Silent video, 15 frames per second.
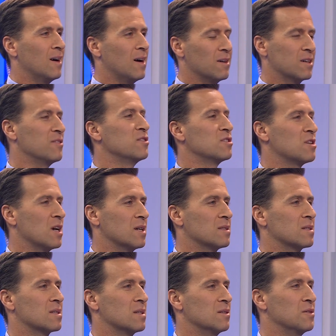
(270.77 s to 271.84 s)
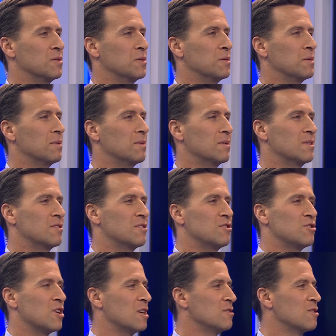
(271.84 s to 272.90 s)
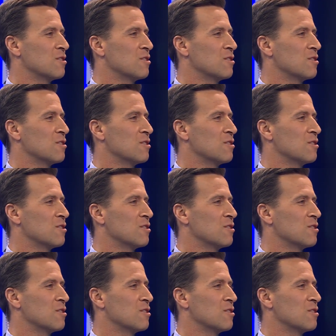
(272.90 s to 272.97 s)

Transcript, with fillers: I'll give you a chance to, to change